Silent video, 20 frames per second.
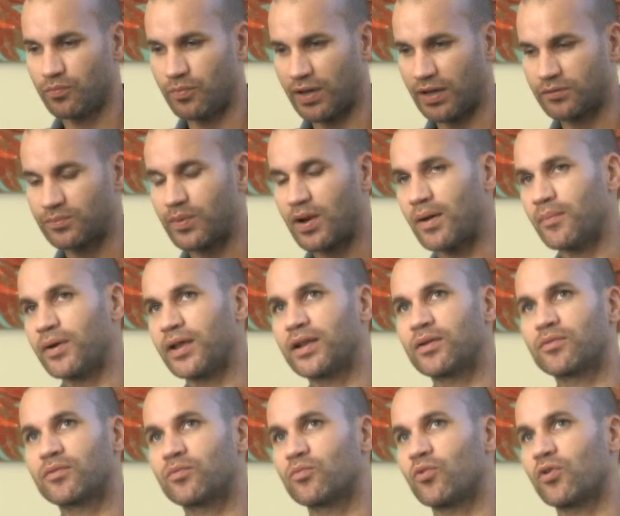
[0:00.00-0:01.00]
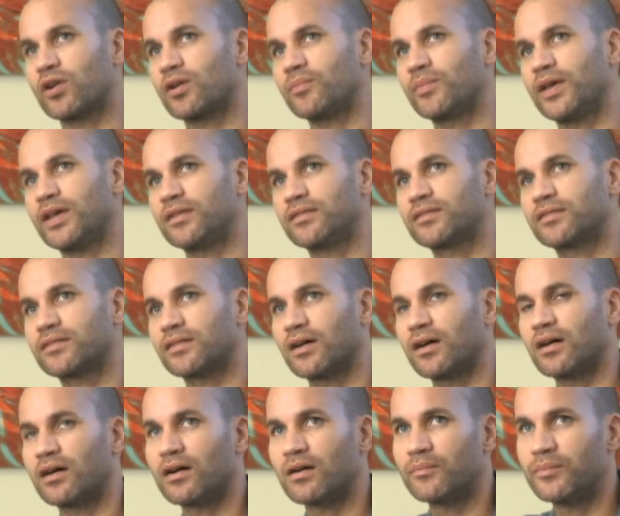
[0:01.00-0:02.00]
experimenting with water-based
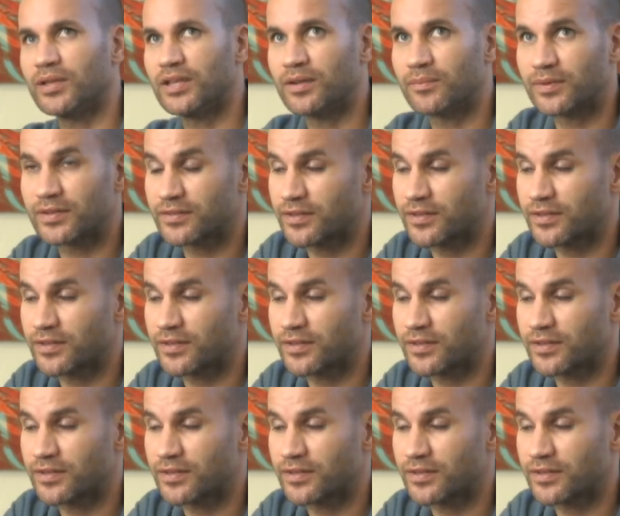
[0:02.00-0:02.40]
medium.